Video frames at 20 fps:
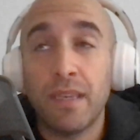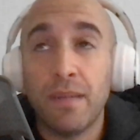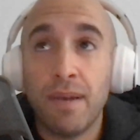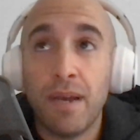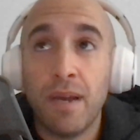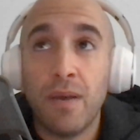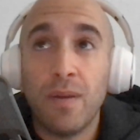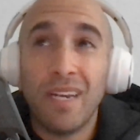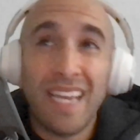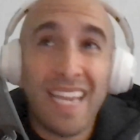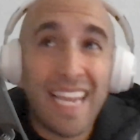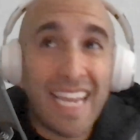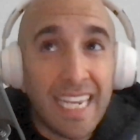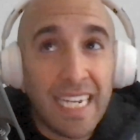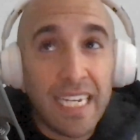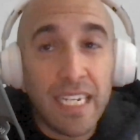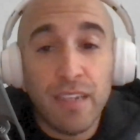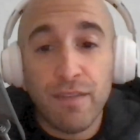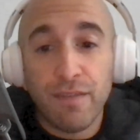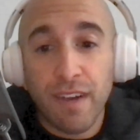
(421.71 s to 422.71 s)
about
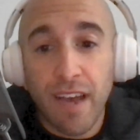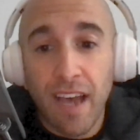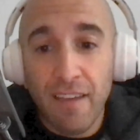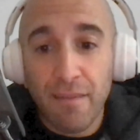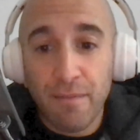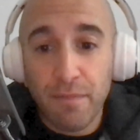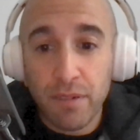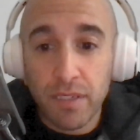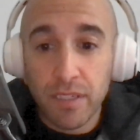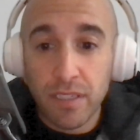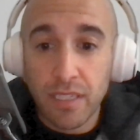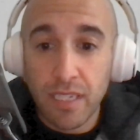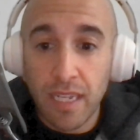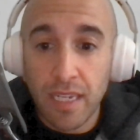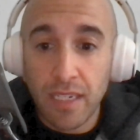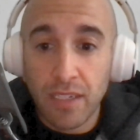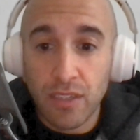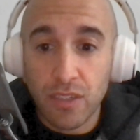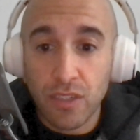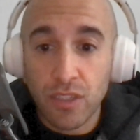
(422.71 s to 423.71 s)

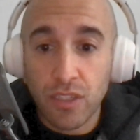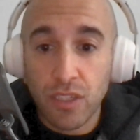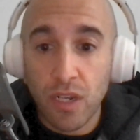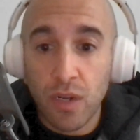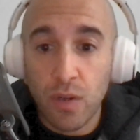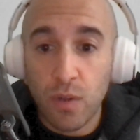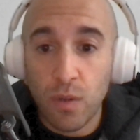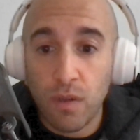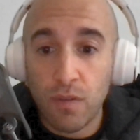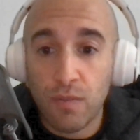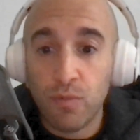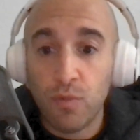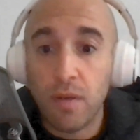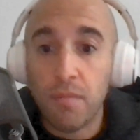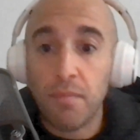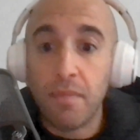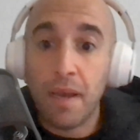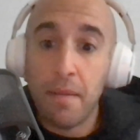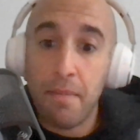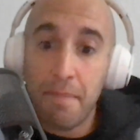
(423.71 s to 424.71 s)
85% or so of
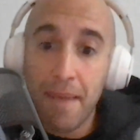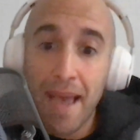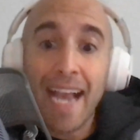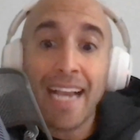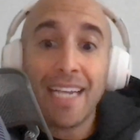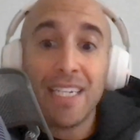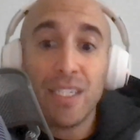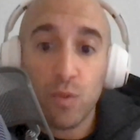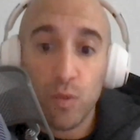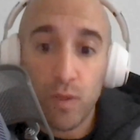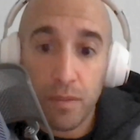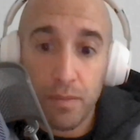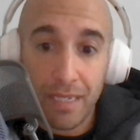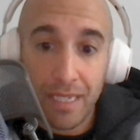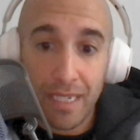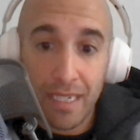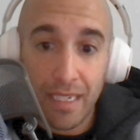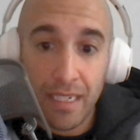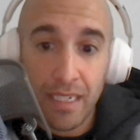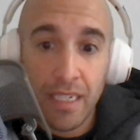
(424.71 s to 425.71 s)
what my max would
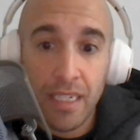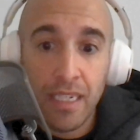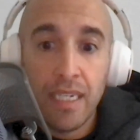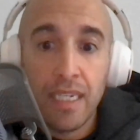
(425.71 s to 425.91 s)
be.